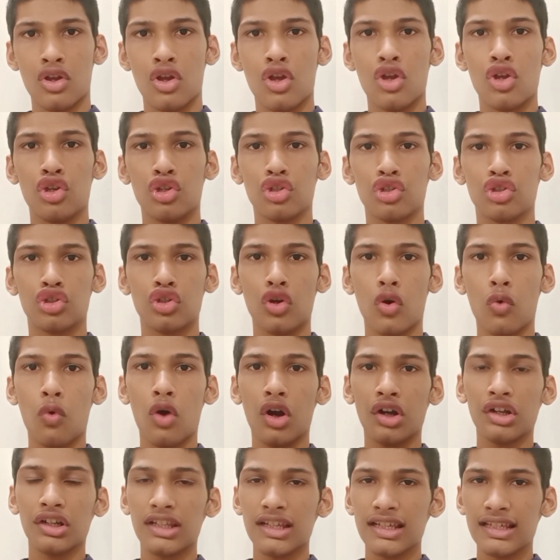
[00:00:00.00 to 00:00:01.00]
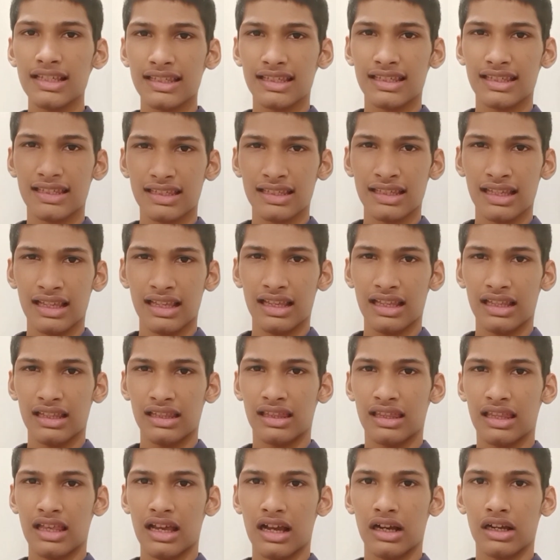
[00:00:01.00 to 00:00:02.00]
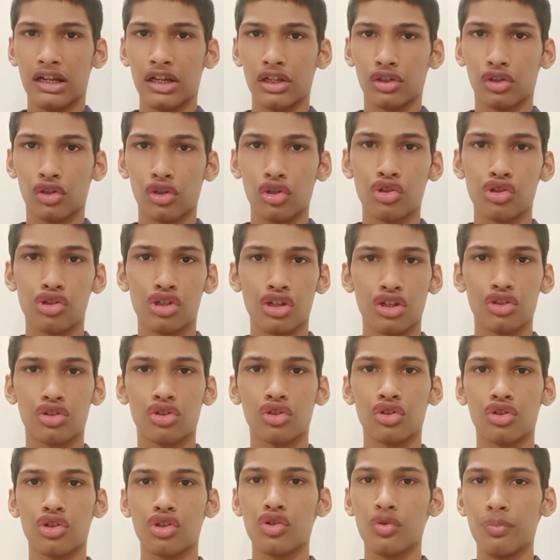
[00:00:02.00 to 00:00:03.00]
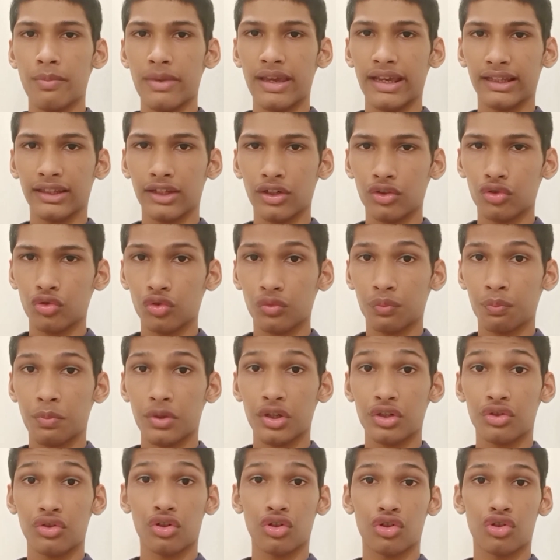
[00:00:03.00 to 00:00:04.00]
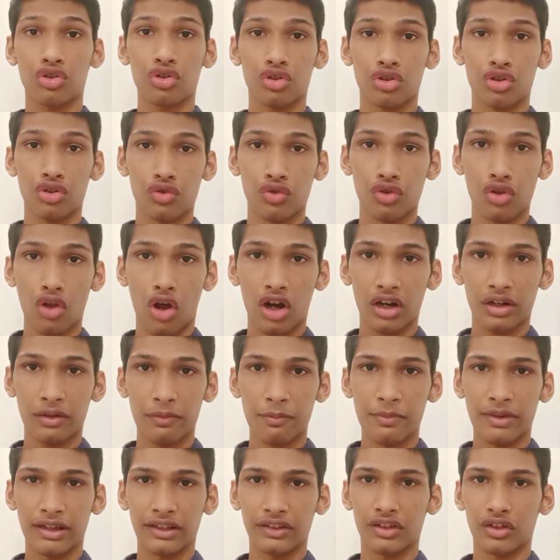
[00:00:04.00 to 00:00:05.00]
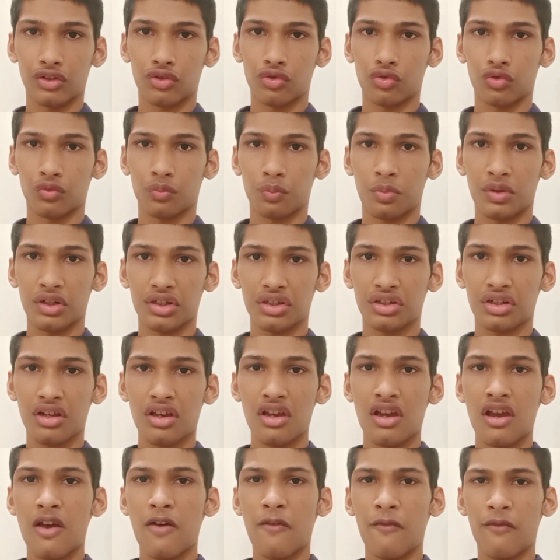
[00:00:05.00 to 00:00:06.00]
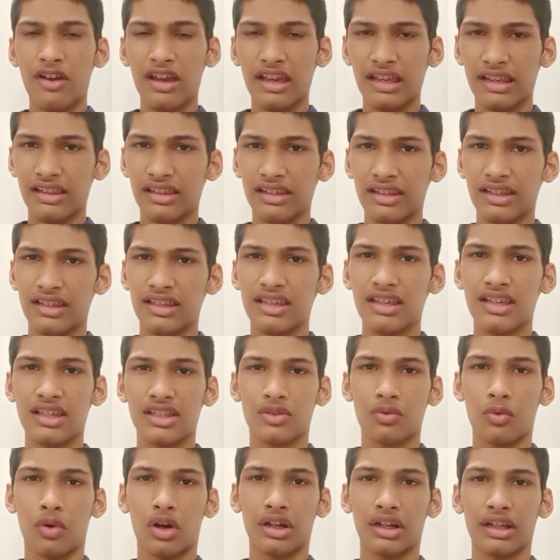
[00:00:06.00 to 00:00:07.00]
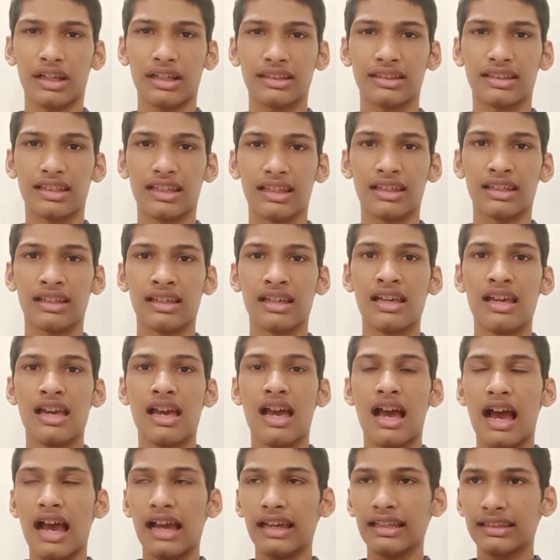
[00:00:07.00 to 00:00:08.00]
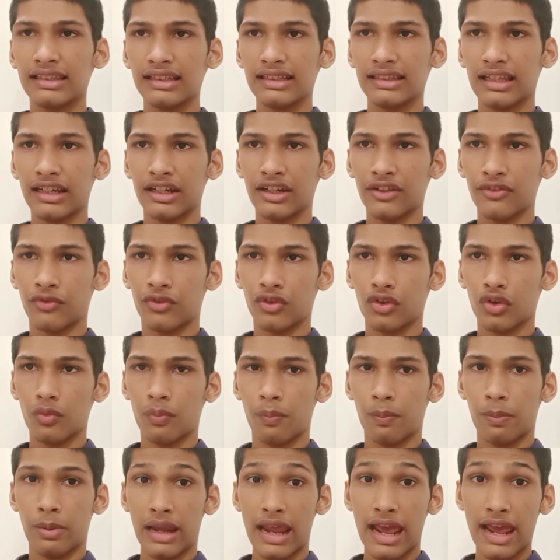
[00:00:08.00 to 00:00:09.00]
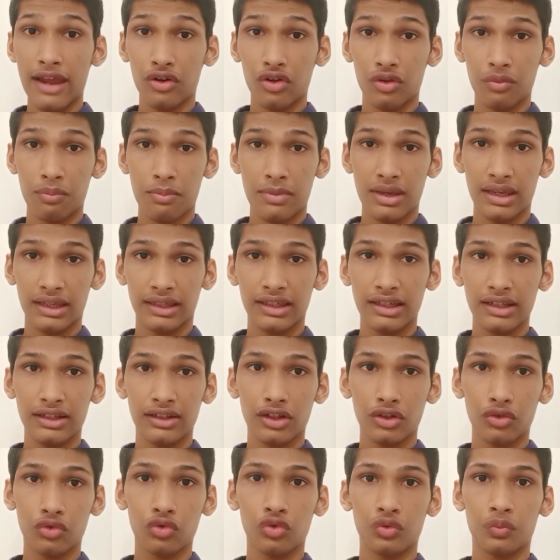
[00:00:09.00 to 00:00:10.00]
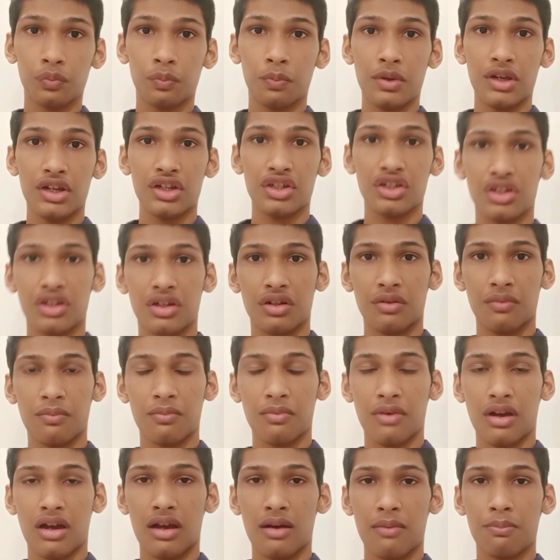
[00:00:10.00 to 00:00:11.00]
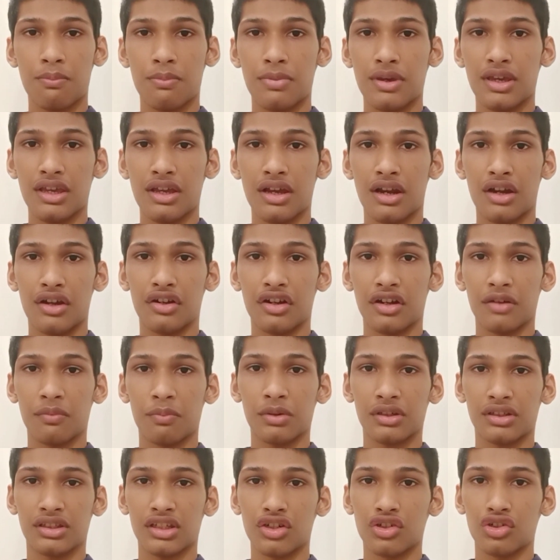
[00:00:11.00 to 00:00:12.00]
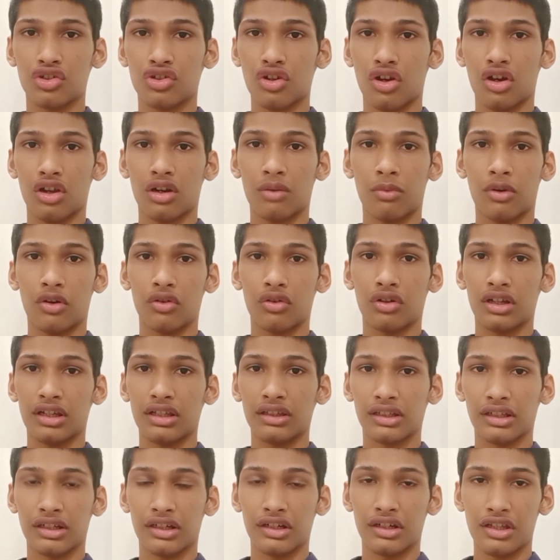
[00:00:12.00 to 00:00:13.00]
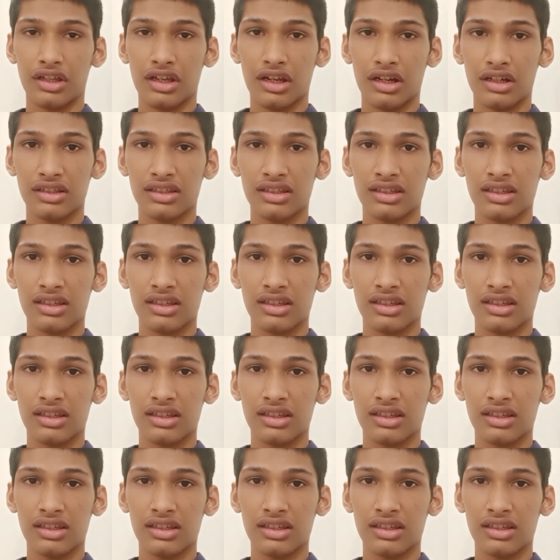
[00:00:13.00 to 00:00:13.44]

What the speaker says: So what is the conclusion? Should you make the toothpaste or should you not make the toothpaste? Well, here's what I think. I think that if you plan on making the toothpaste, be 100% sure about the ingredients.